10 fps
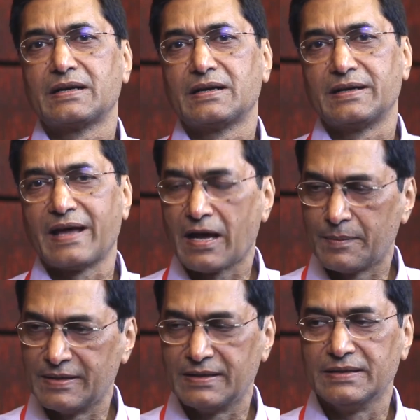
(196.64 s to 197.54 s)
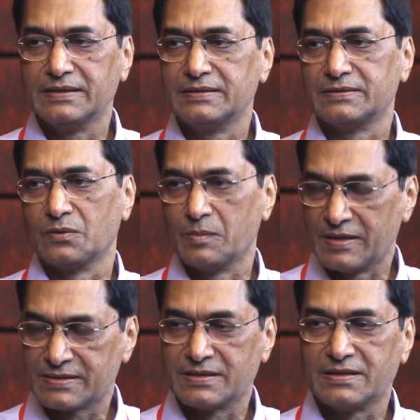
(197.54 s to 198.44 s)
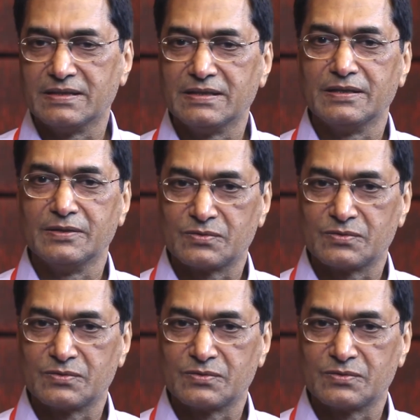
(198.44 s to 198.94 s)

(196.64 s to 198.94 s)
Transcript: uh, diabetes, obesity,